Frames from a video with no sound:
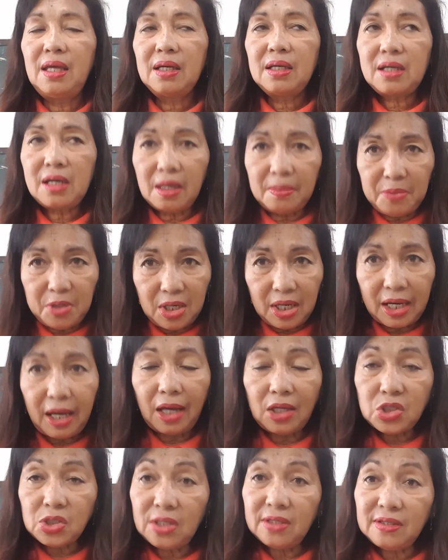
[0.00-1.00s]

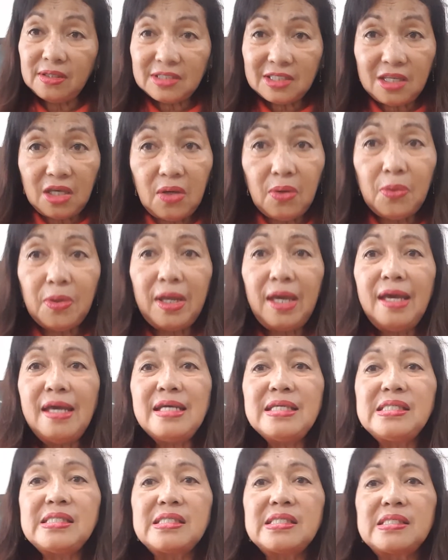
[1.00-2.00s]
communication
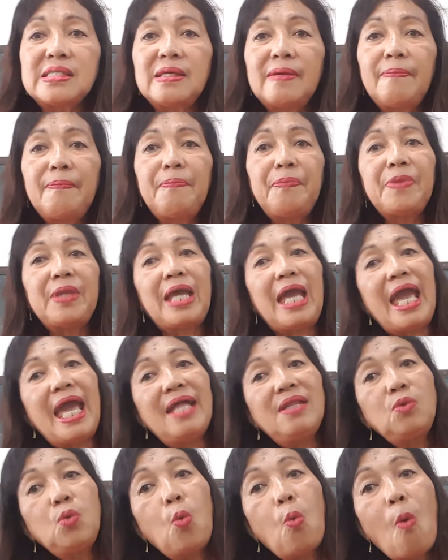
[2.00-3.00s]
theories
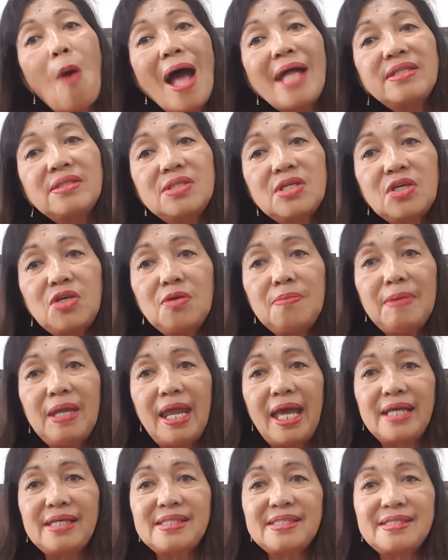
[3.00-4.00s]
and what do you mean
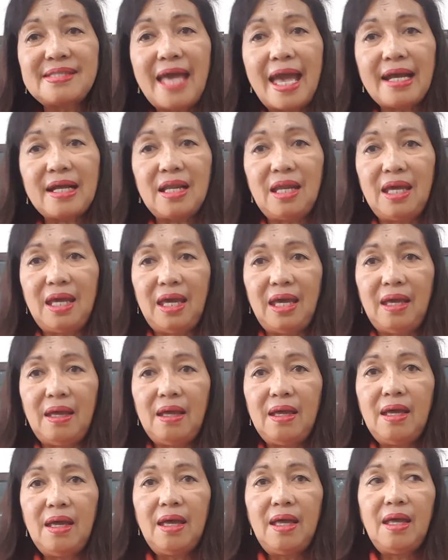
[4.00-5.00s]
exactly
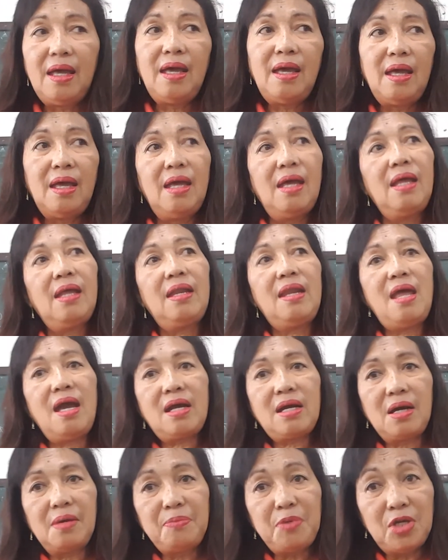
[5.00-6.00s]
the
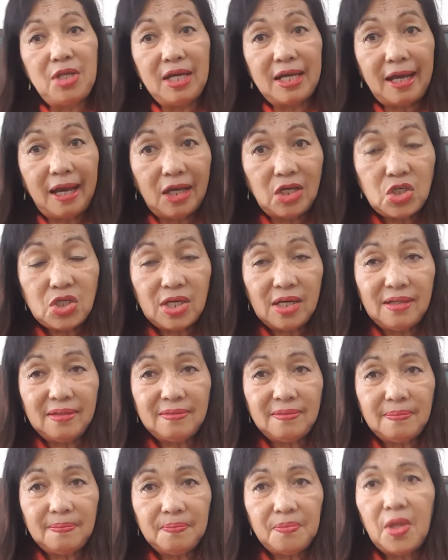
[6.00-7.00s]

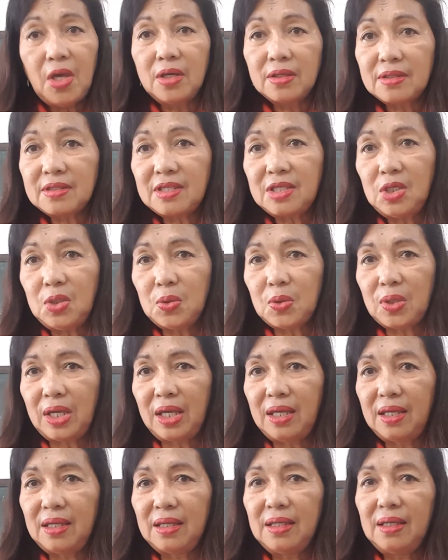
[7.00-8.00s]
communication
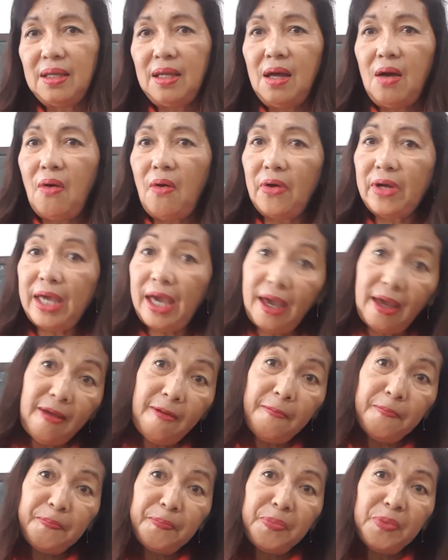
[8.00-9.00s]
theory.
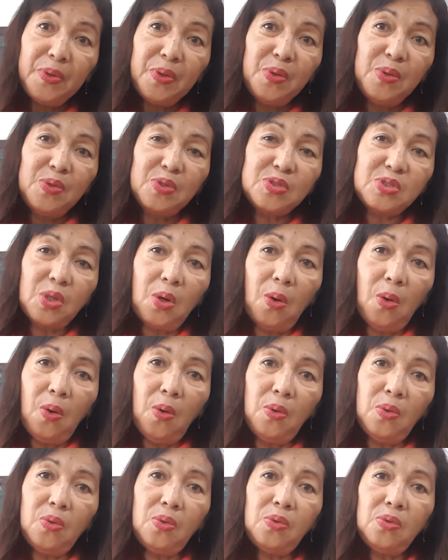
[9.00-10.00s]
Okay?
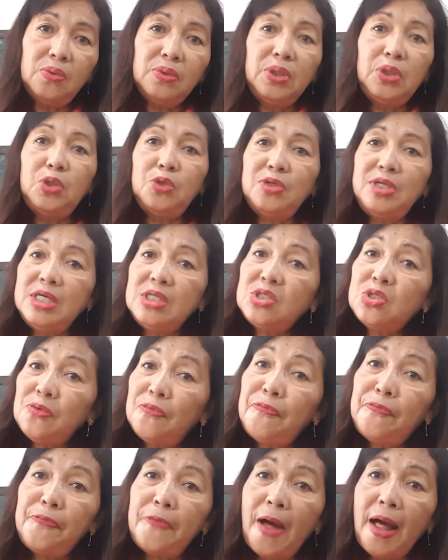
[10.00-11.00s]
So, you need to
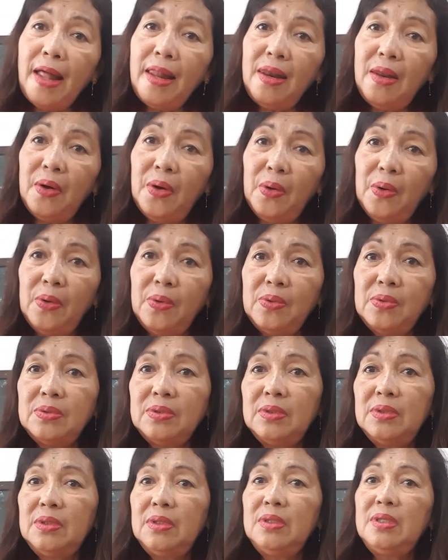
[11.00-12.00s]
follow
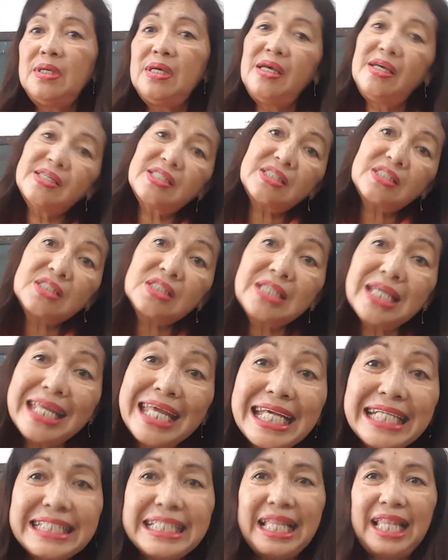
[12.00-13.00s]

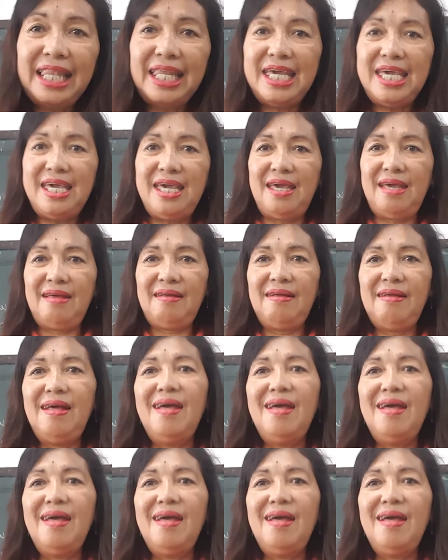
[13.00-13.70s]
strictly